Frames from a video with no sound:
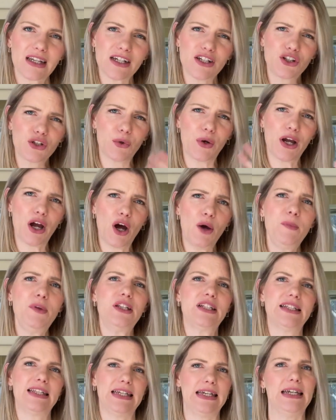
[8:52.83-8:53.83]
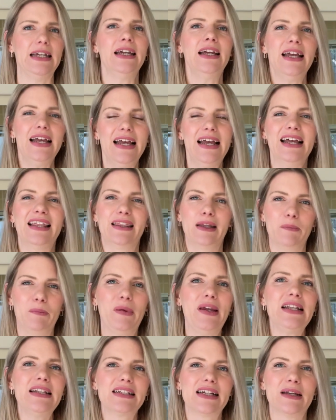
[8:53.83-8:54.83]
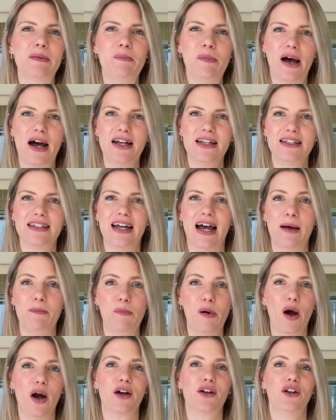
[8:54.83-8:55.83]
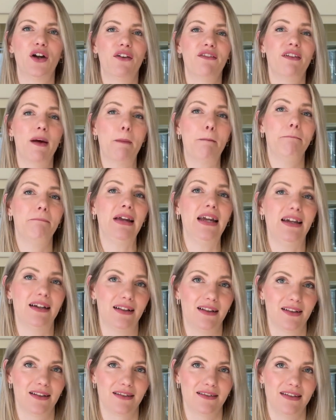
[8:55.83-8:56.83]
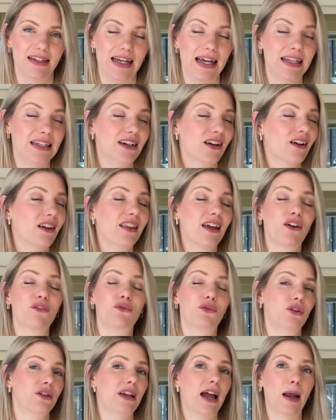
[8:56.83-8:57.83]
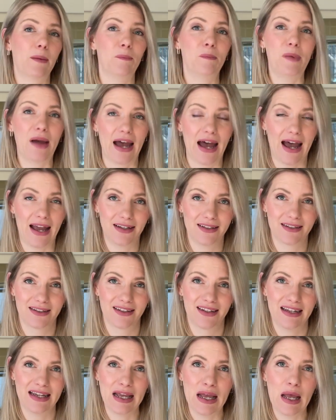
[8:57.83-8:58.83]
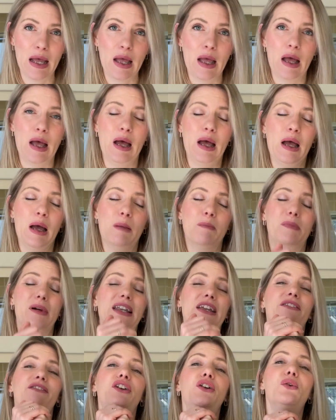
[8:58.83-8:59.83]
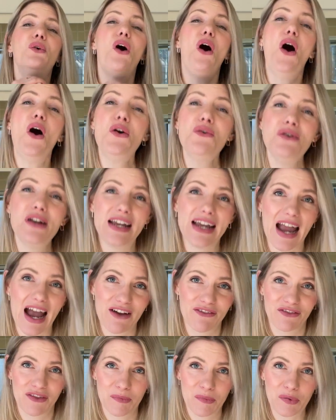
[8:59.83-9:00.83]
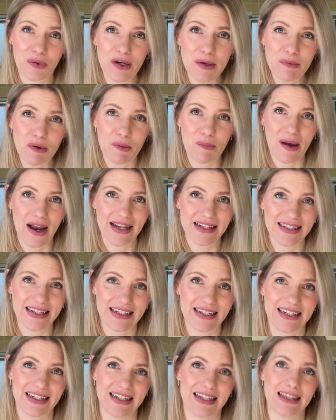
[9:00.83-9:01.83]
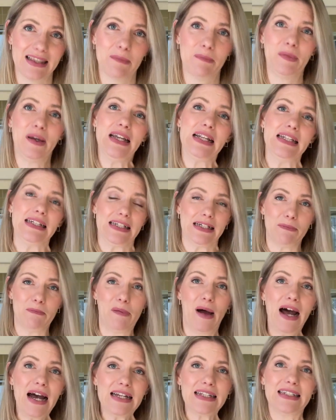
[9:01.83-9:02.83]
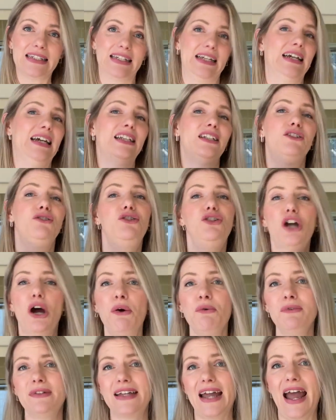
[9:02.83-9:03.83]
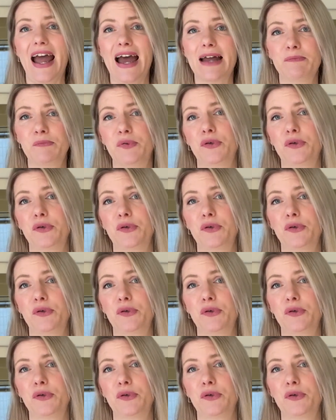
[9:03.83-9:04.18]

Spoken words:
So I hope you see that pizza and pasta are part of a meal and are therefore not bad. But if you only have the primo, basically, the pizza and pasta, and don't add